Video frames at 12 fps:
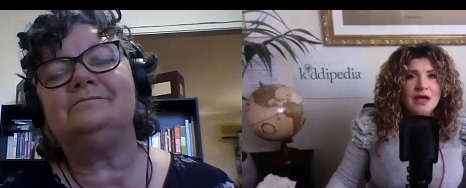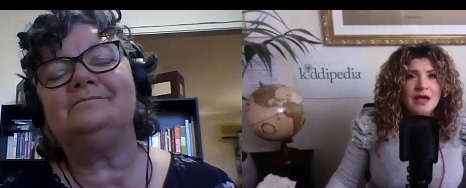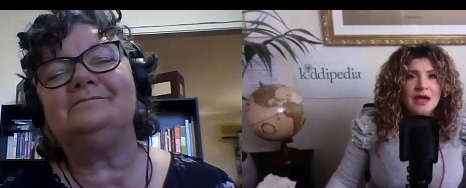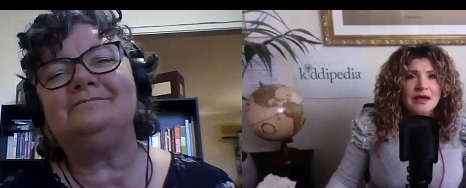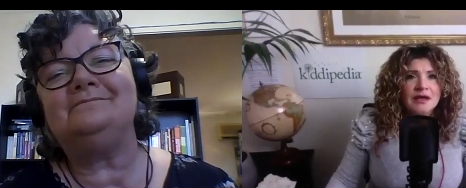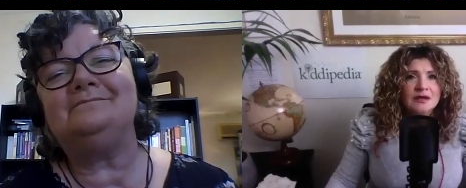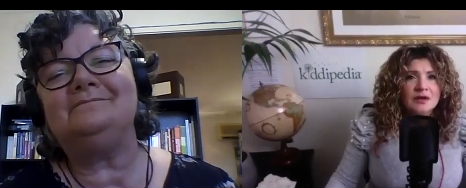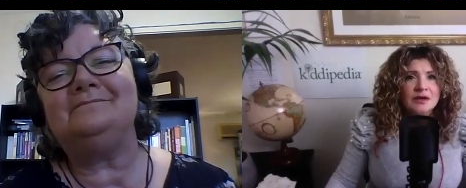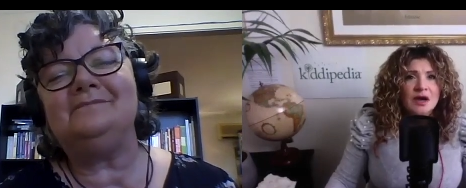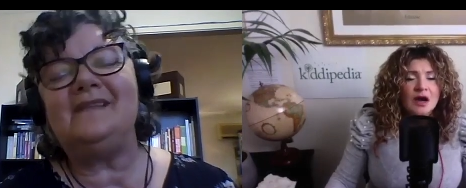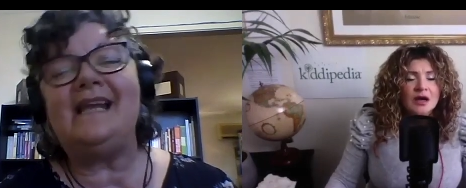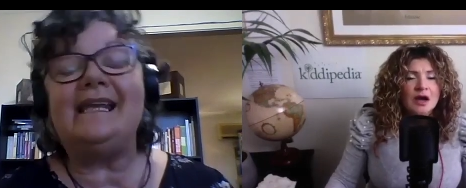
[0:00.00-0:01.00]
Speaker 1: And look,
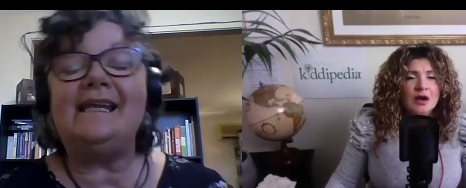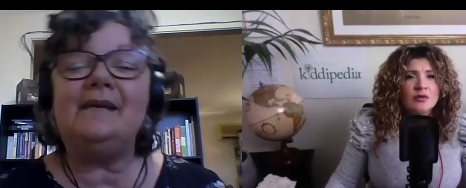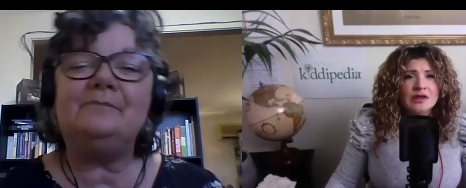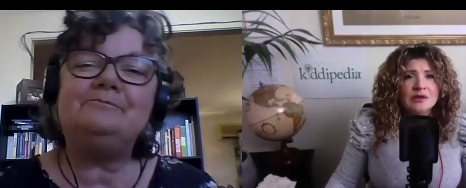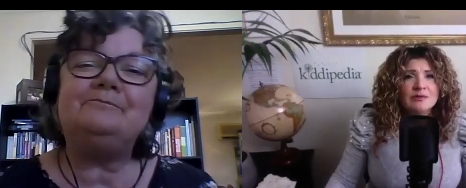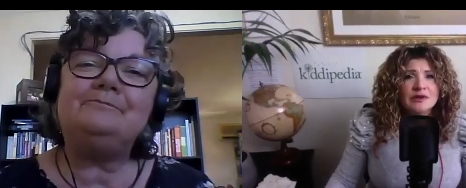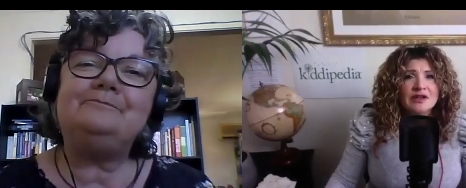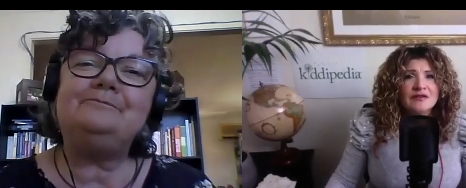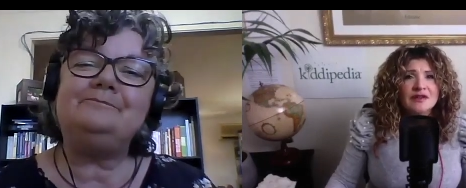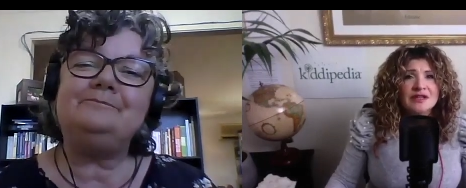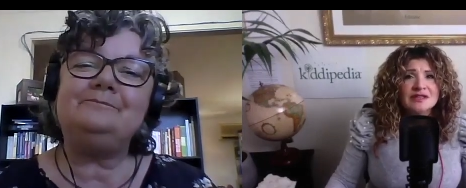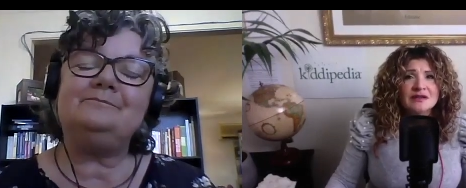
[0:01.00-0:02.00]
I, I really believe
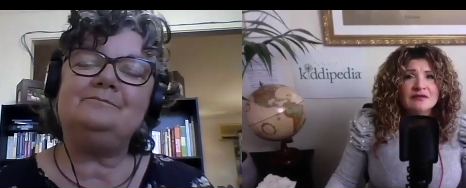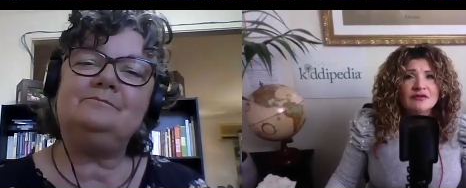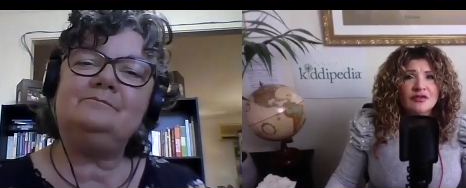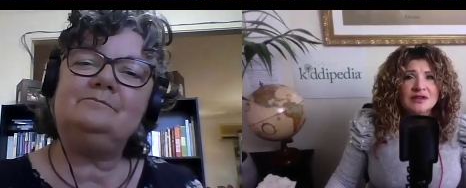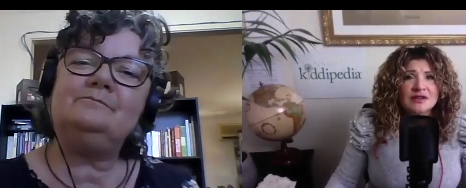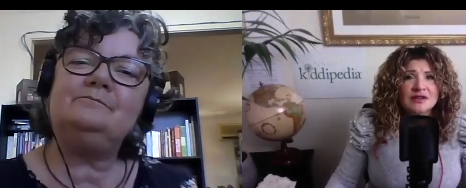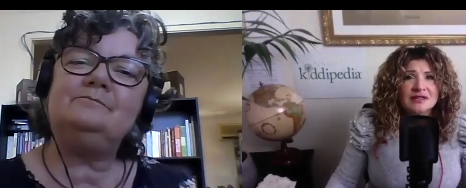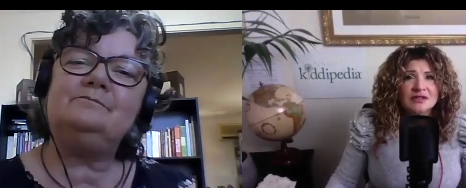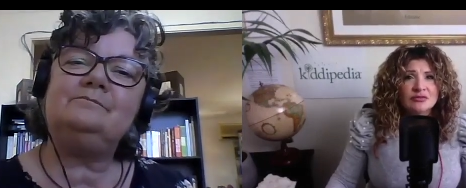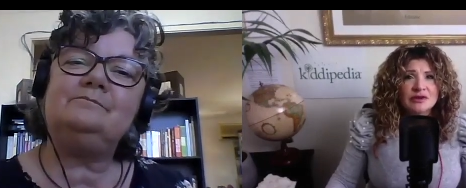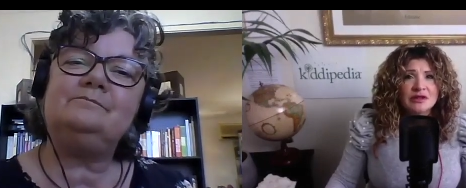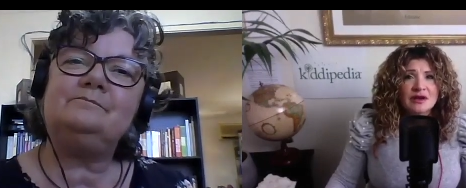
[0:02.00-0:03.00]
it is confronting to
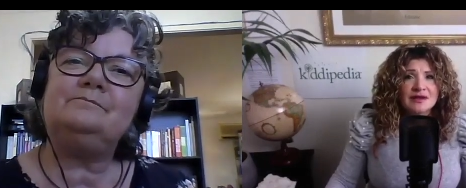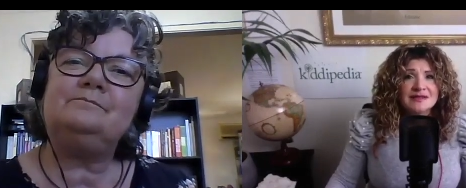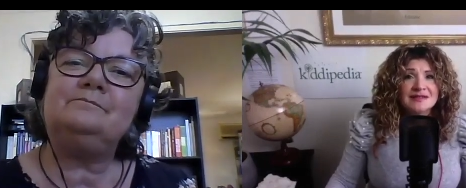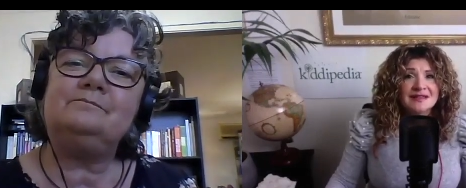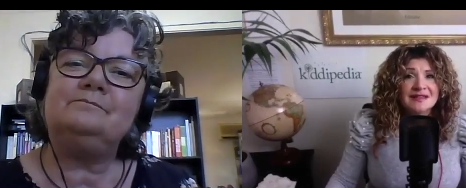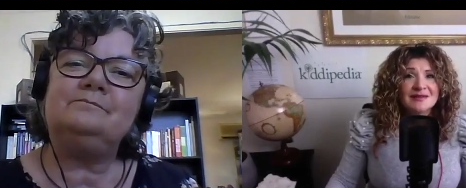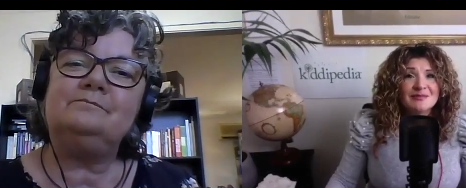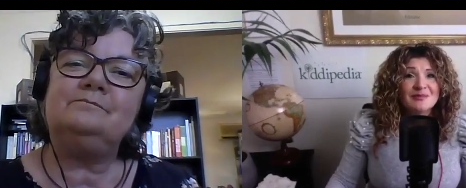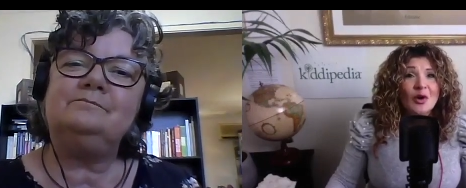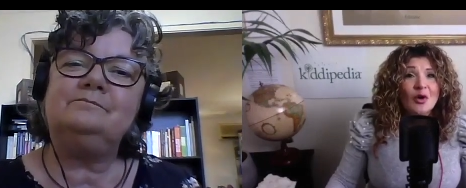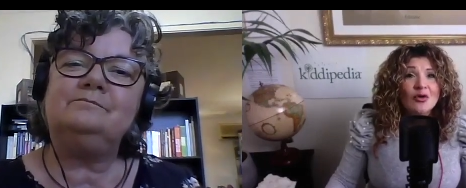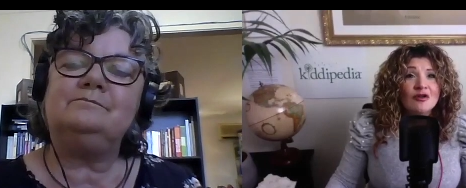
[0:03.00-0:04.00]
realize that the
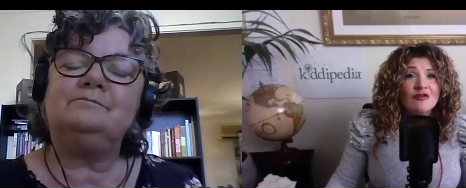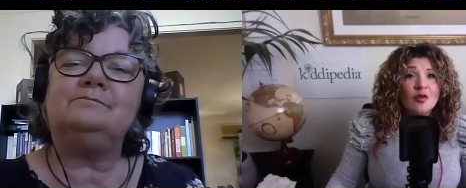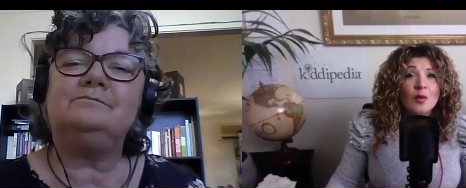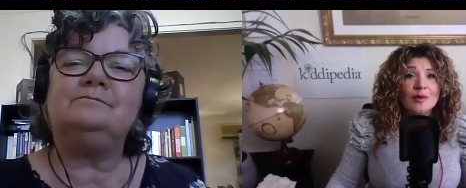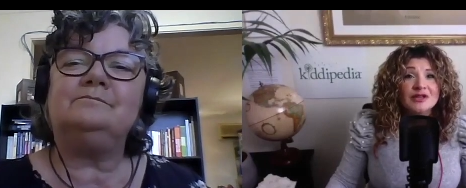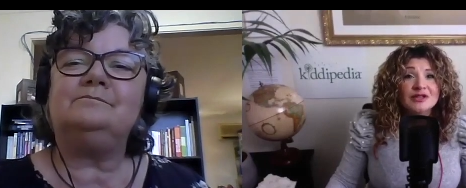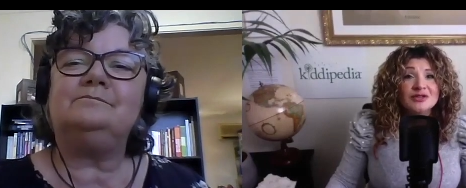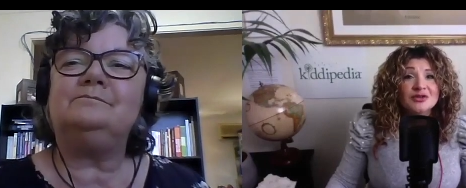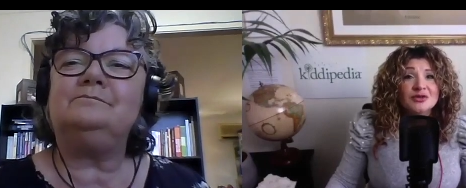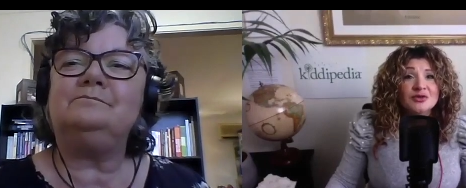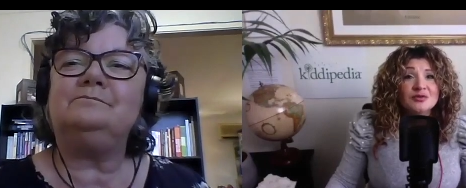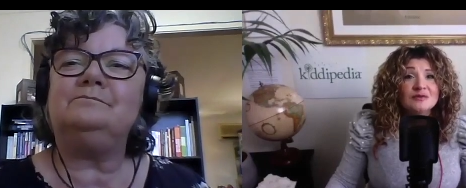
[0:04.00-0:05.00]
bulk of what we
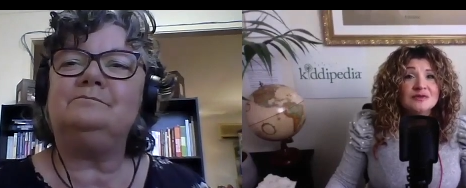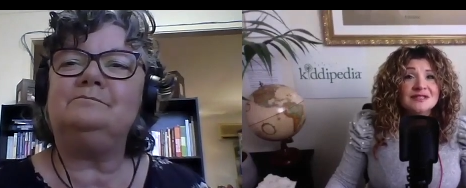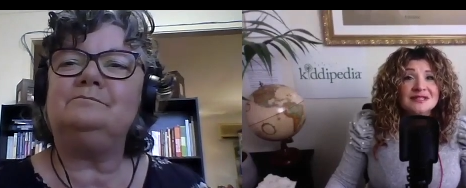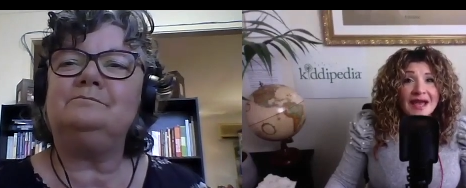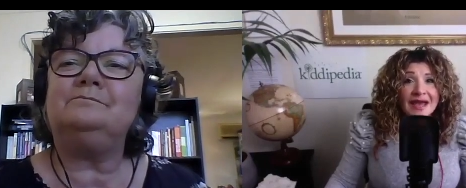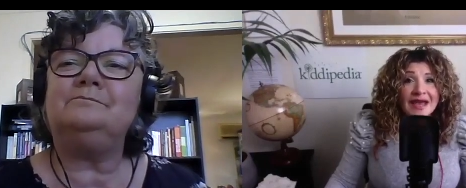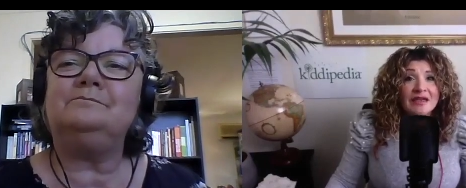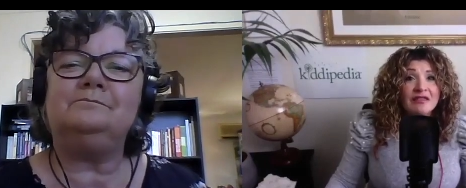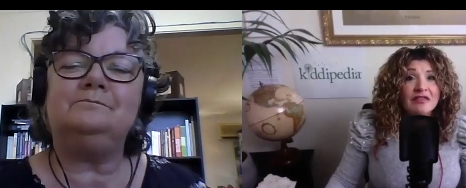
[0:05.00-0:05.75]
do say,